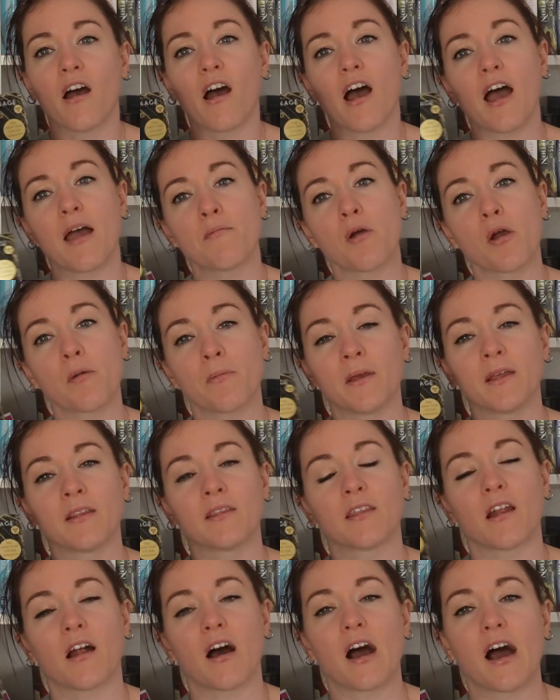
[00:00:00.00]
I'm hoping
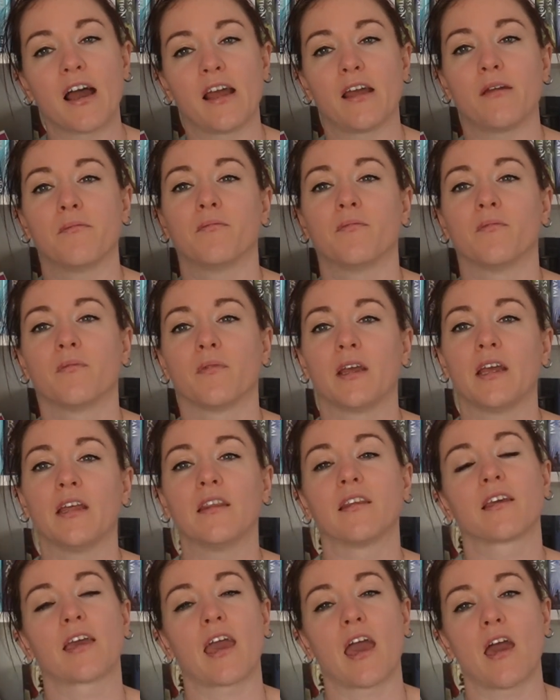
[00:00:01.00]
that I am in
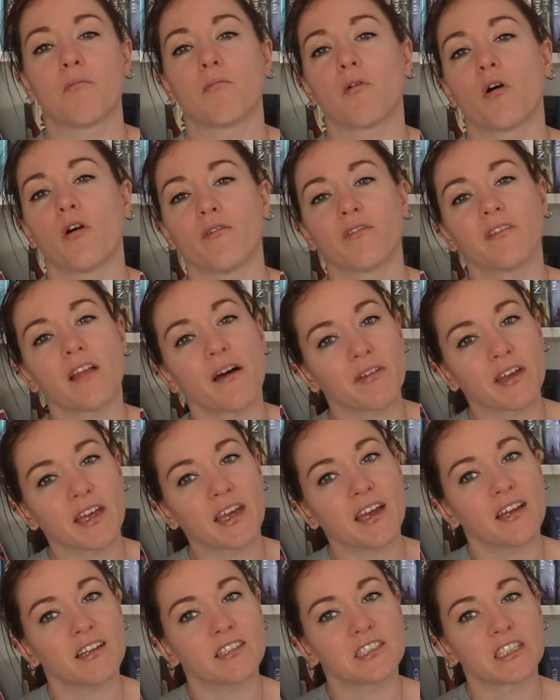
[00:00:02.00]
the camp of loving
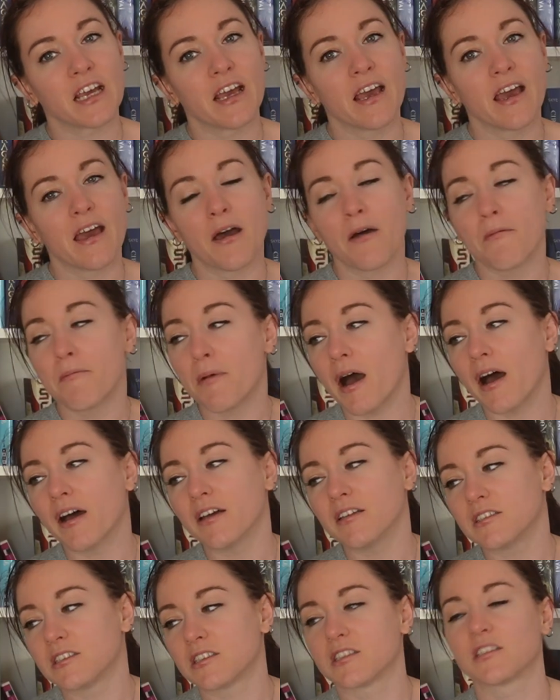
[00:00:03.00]
it.
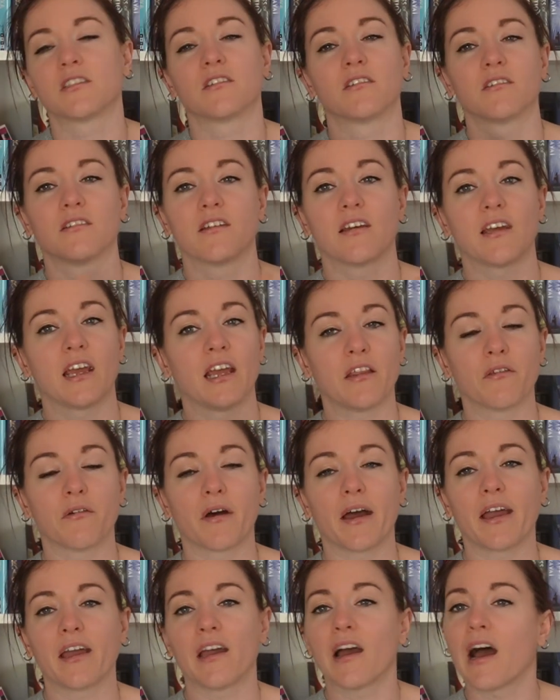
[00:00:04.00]
But either
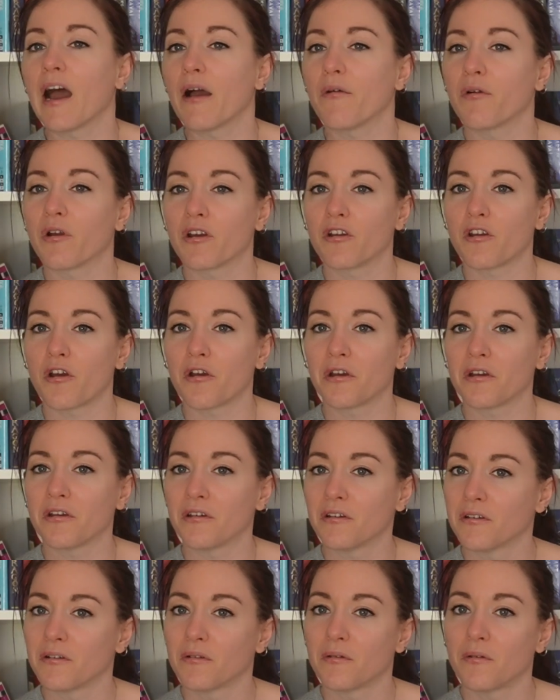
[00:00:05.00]
way, I want to know
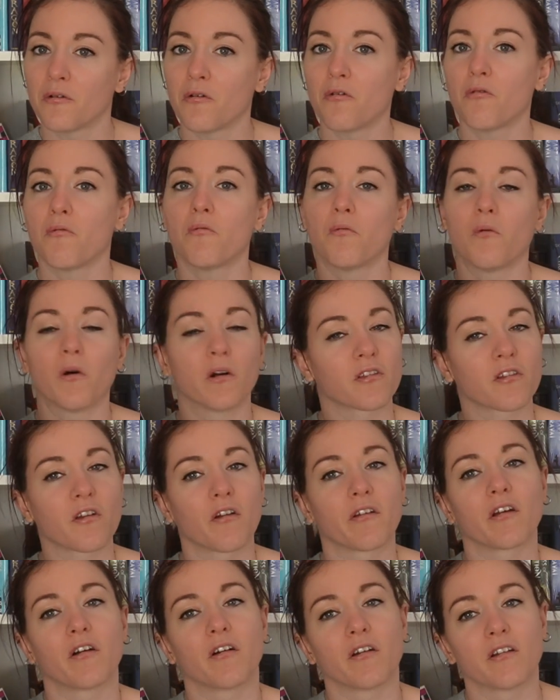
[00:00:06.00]
what's
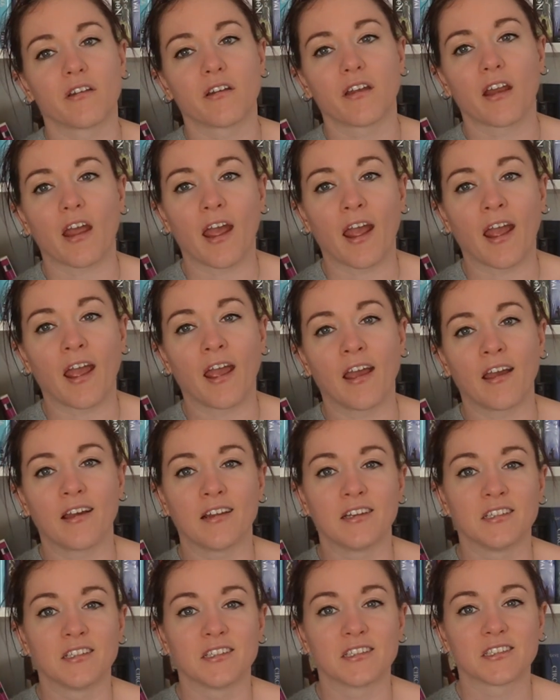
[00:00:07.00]
going on
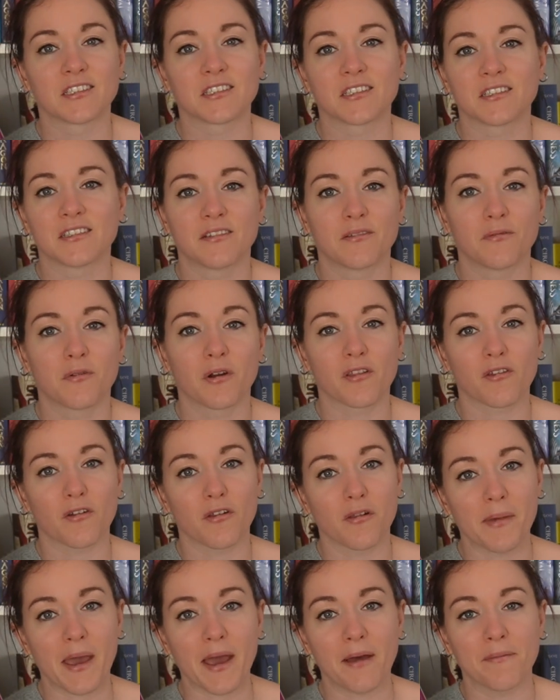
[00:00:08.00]
and what it's all
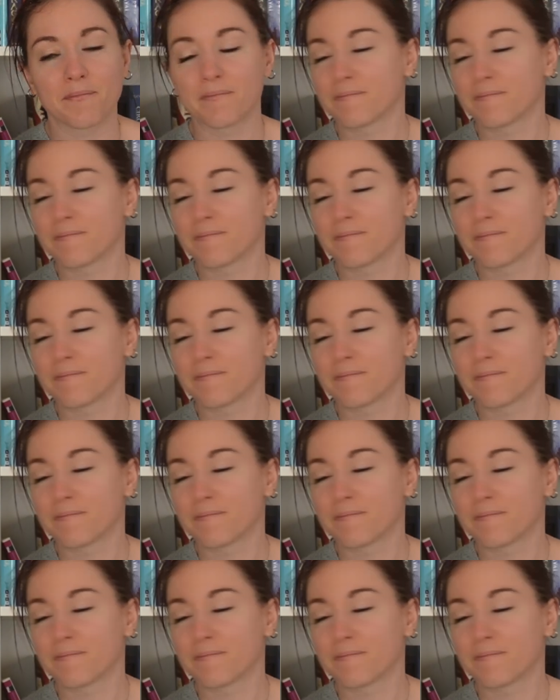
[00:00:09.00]
about.